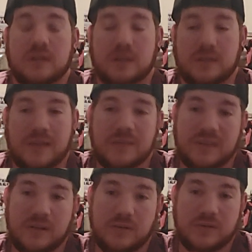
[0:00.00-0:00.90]
Let me
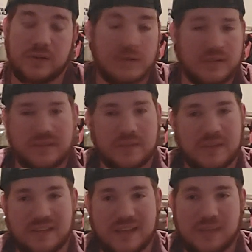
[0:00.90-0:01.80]
know if you know anything about
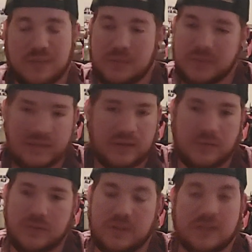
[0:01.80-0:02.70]
the game. Let me
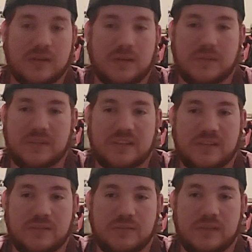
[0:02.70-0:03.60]
know in the comments
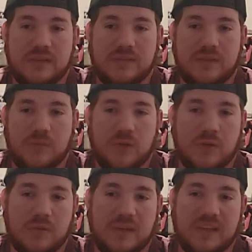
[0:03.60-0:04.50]
if I'm wrong
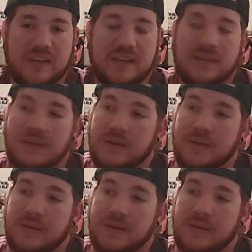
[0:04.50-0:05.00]
about that.